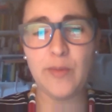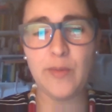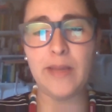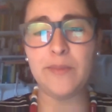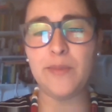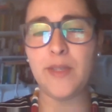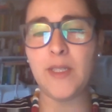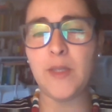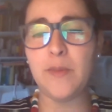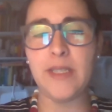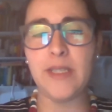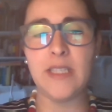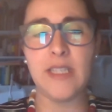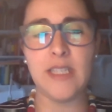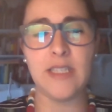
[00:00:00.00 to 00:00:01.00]
Tomé and Príncipe
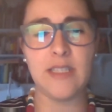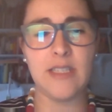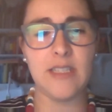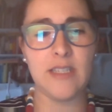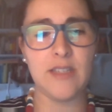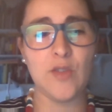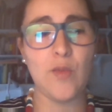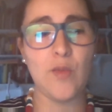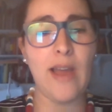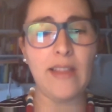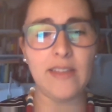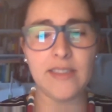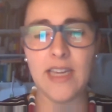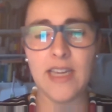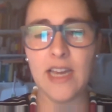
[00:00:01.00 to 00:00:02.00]
it's a
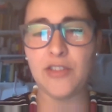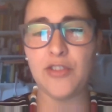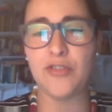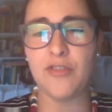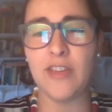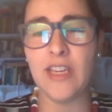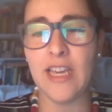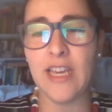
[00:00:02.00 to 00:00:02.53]
two-island country,